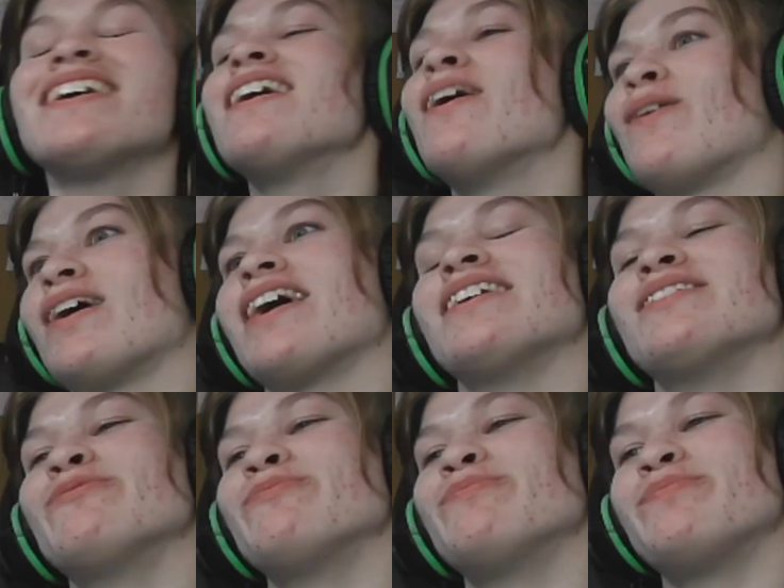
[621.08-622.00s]
okay.
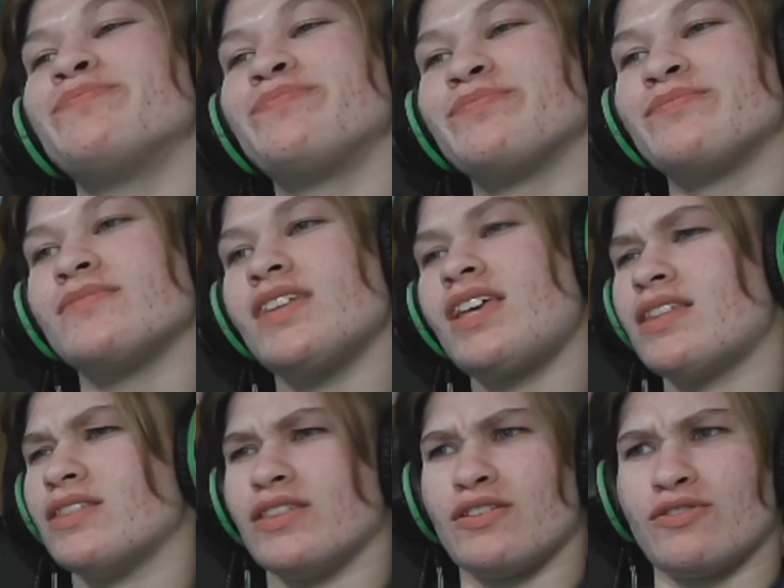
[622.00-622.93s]

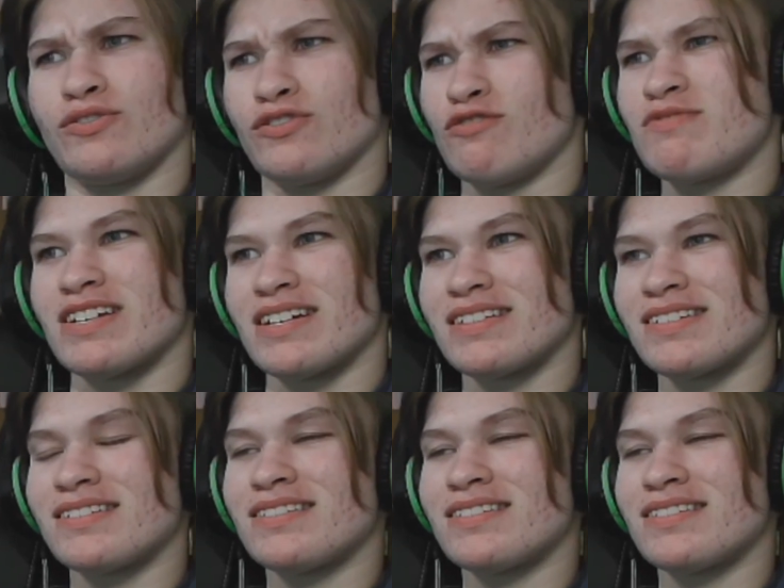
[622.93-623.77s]
In no group chats.